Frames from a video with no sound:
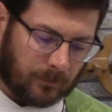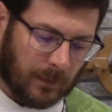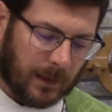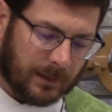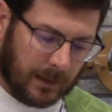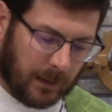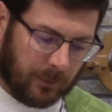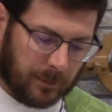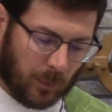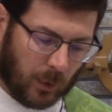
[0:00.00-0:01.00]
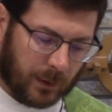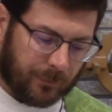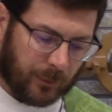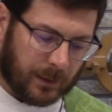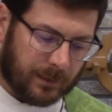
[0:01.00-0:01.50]
And David mourned
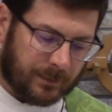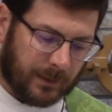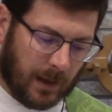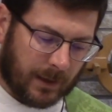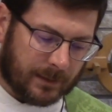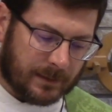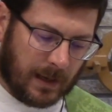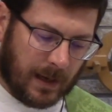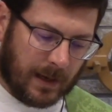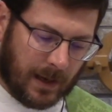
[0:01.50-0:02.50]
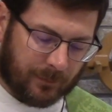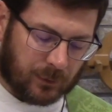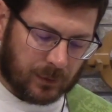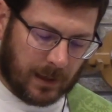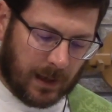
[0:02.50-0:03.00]
for his son day
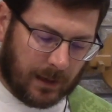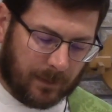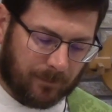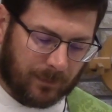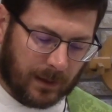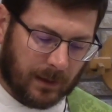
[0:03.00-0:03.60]
after day.